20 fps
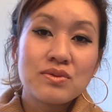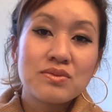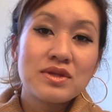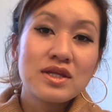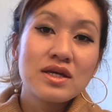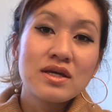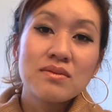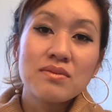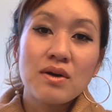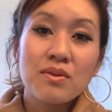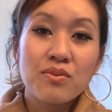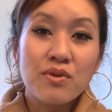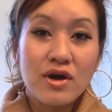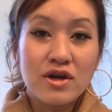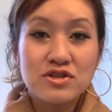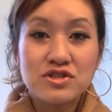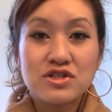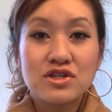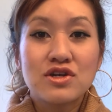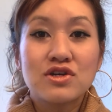I'm thinking about
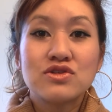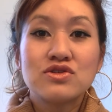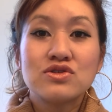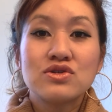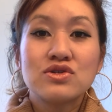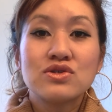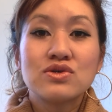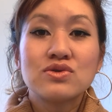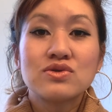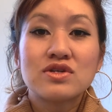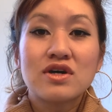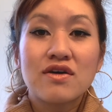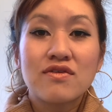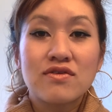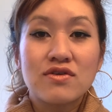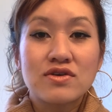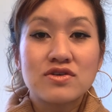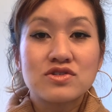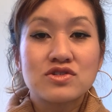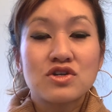branching into
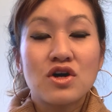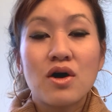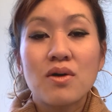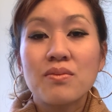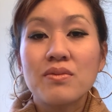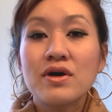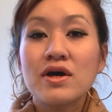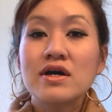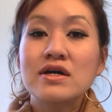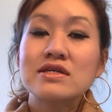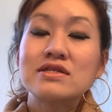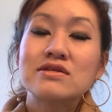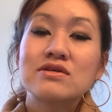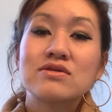diverse topics,